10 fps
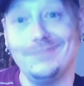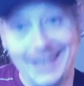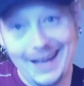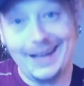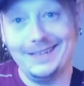
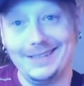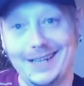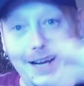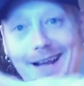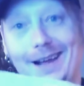Yeah,
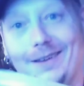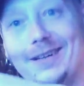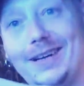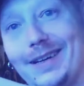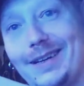check it out.
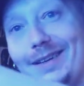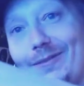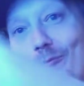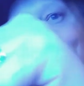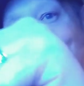Look,
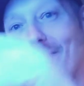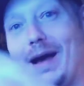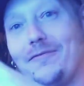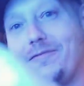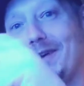when
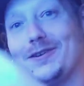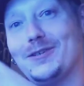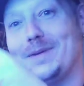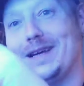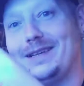my
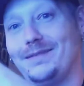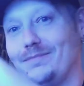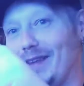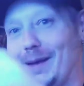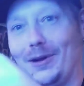fingers bend,
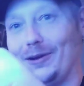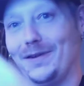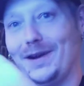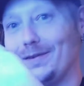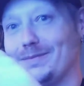that middle
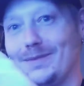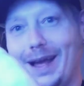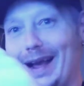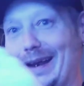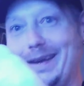finger,
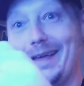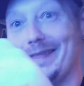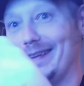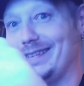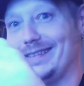I got
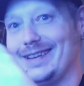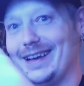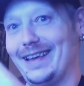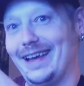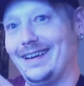nothing.
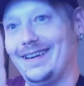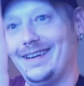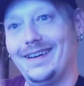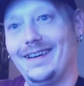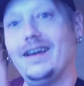Look at that.
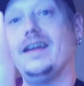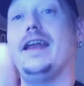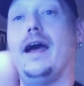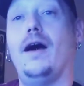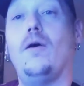
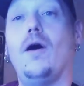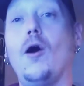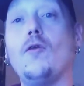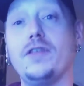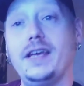Now,
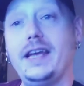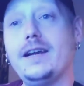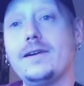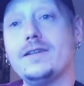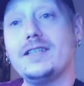over the
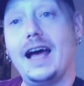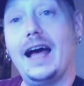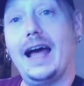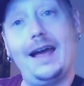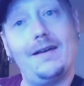years,
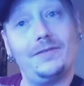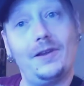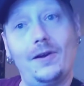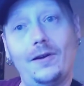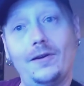I have
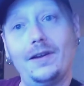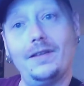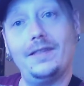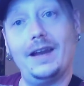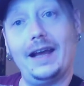learned
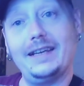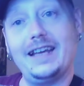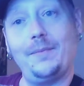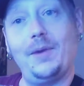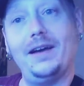that I can
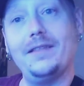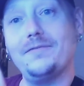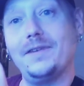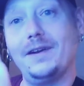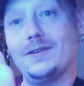take my other
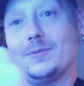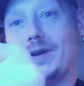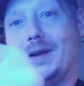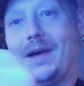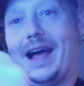fingers,
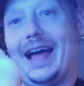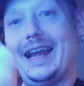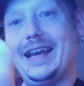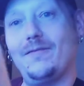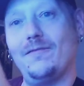put it
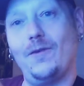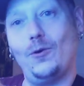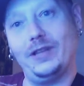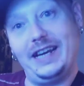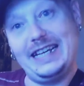behind it, and
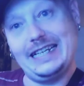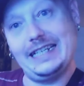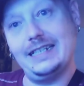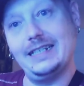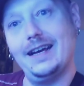fold it
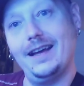in.